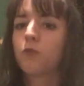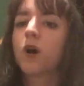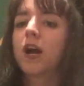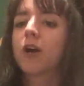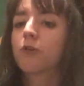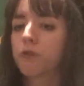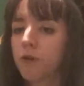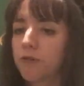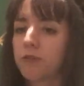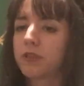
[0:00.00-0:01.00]
what our
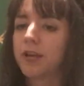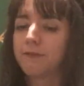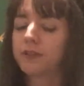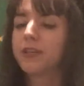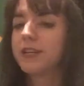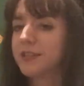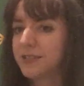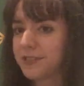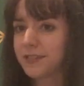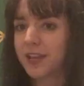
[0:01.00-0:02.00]
growth level is,